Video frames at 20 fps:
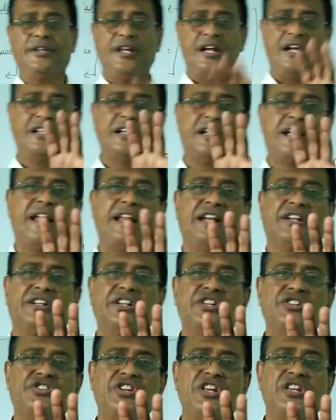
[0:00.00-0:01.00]
are the
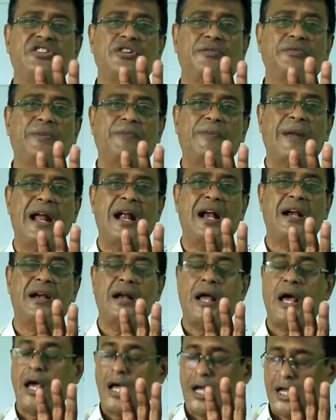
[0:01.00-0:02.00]
characteristics of the plant
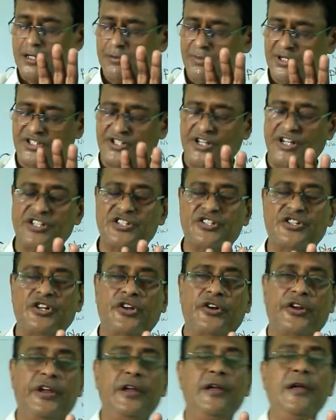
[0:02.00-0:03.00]
animal cells,
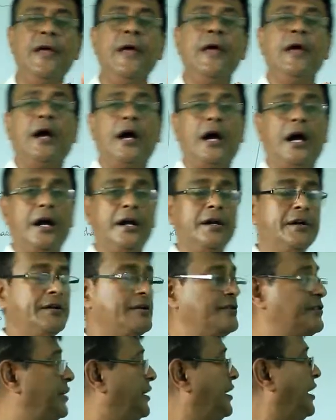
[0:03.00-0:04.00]

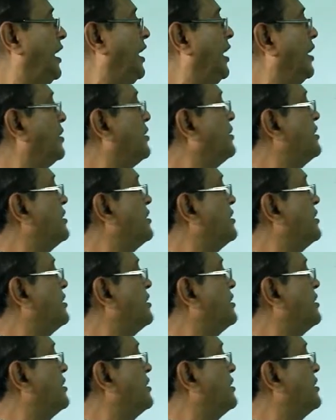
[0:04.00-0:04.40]
and they are